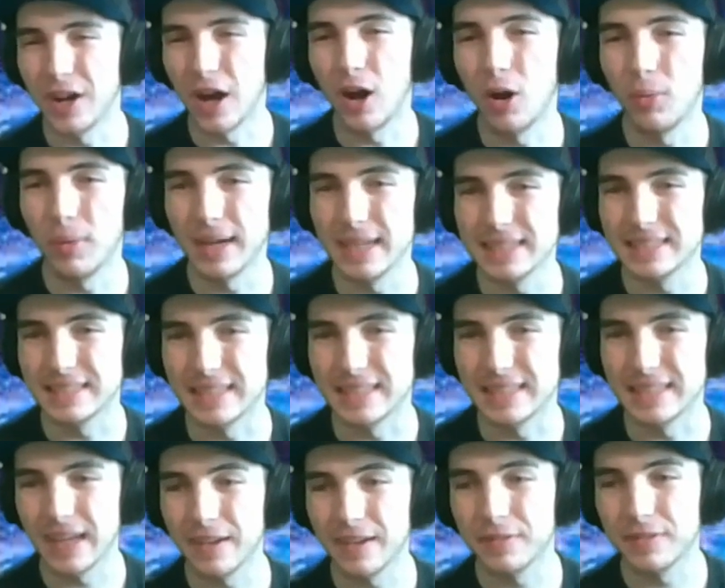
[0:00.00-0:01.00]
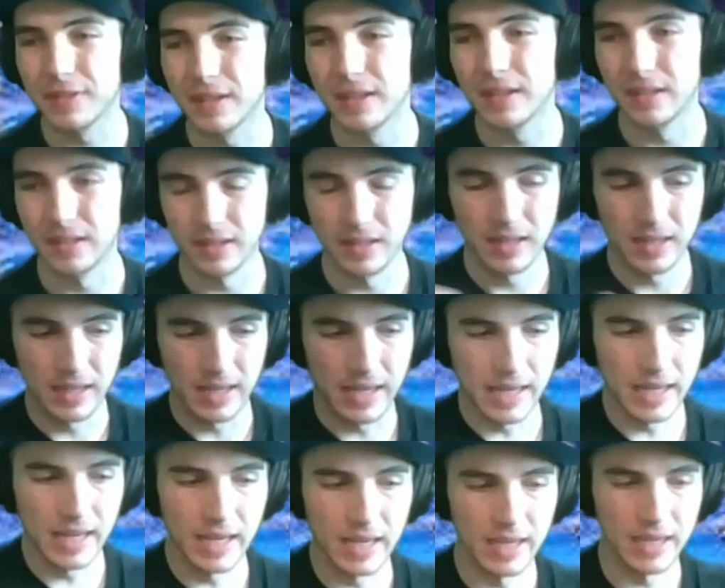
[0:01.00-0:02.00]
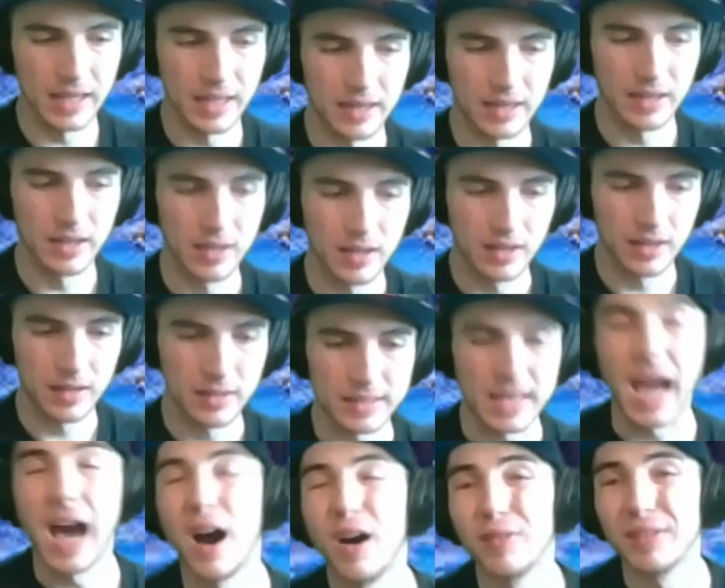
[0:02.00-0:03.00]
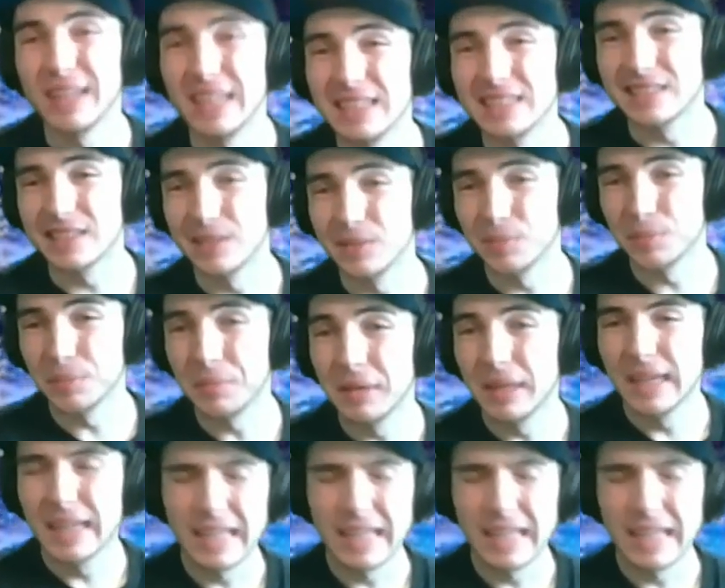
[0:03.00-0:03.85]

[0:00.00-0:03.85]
always saved, and Calvinism,